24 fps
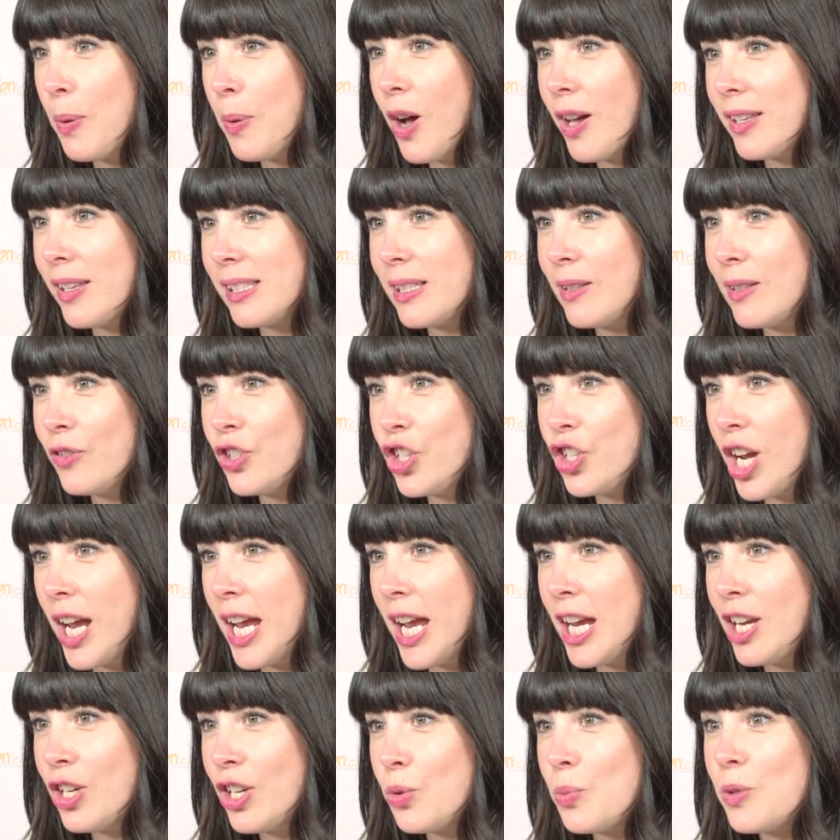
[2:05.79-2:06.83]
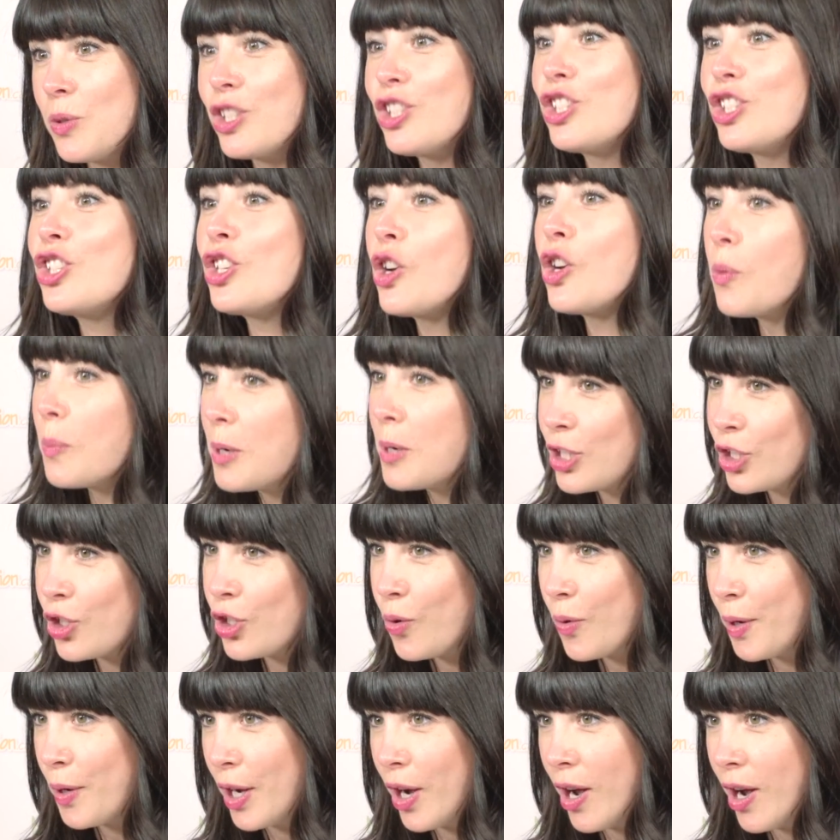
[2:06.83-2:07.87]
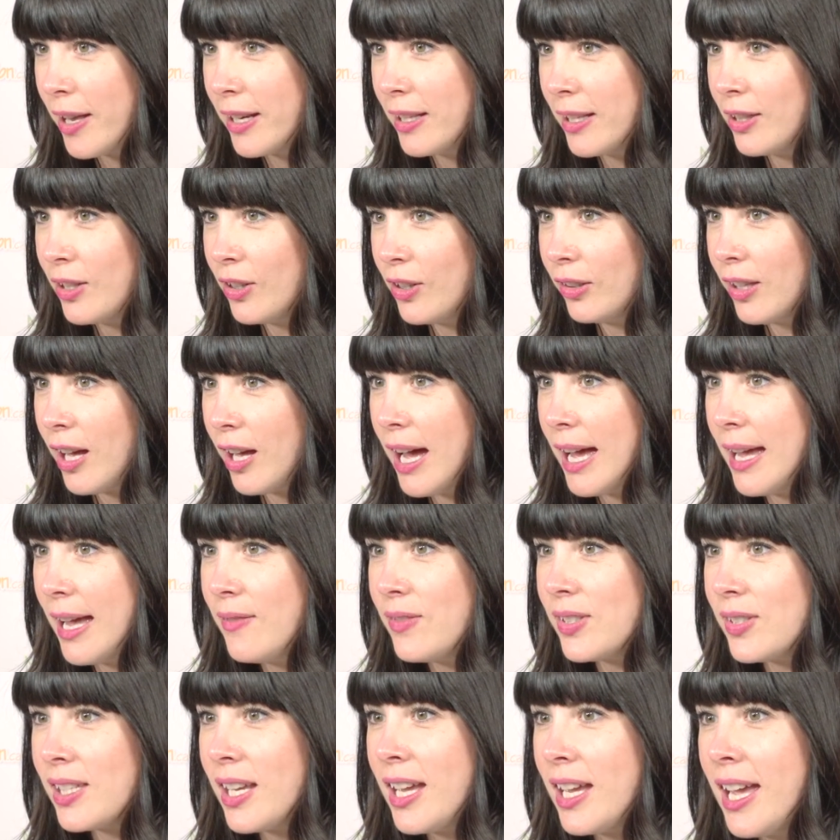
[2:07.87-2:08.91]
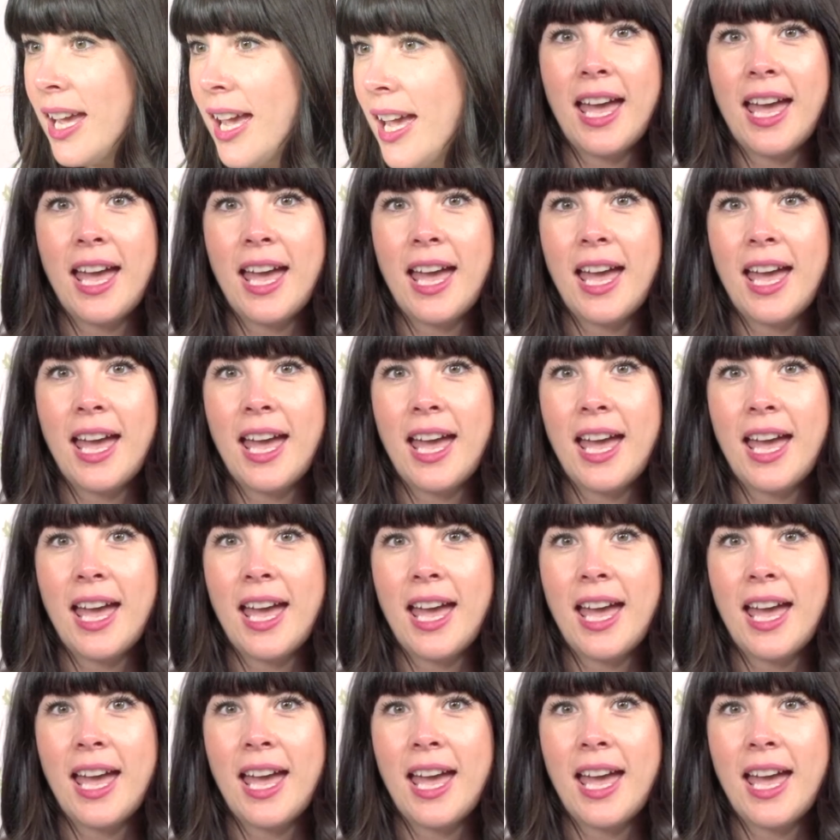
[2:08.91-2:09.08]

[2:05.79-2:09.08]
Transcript: positive change with so much going on in their lives,